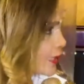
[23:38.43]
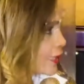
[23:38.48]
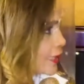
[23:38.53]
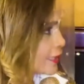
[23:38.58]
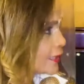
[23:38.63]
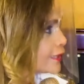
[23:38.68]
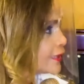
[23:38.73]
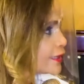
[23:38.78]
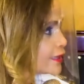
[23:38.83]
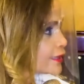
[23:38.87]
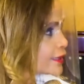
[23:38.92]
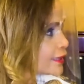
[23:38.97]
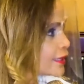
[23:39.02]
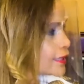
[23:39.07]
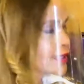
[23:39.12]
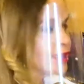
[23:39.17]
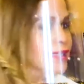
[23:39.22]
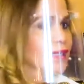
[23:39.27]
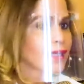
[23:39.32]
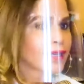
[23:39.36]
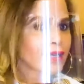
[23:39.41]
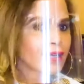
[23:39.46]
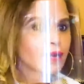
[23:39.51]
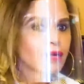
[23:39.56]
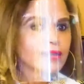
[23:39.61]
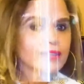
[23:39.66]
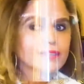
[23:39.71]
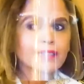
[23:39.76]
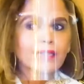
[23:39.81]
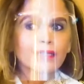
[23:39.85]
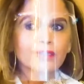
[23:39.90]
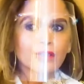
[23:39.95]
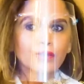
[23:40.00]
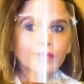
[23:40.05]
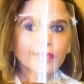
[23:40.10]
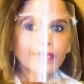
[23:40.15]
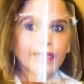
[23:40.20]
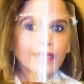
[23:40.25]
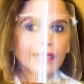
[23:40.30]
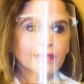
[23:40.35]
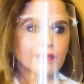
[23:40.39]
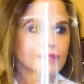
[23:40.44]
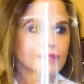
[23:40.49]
hit, it was like, okay,